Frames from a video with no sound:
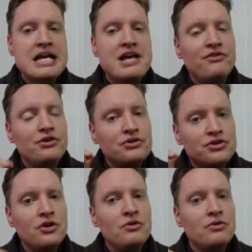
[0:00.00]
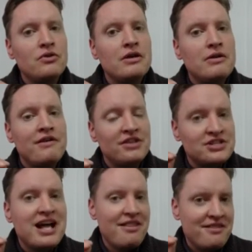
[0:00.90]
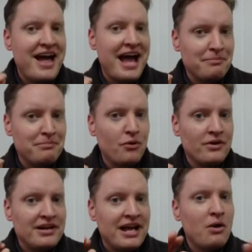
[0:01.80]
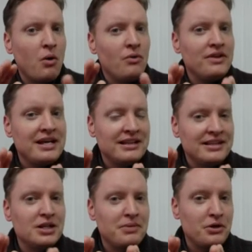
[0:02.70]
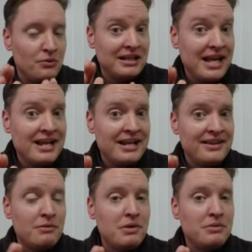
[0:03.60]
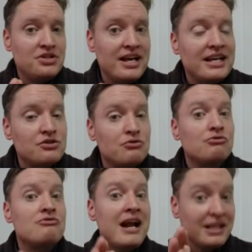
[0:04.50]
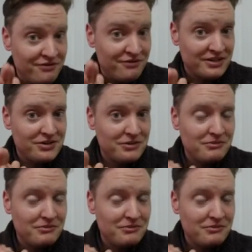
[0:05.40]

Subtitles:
If it's not that important and only a little bit related, then we would say it's relevant.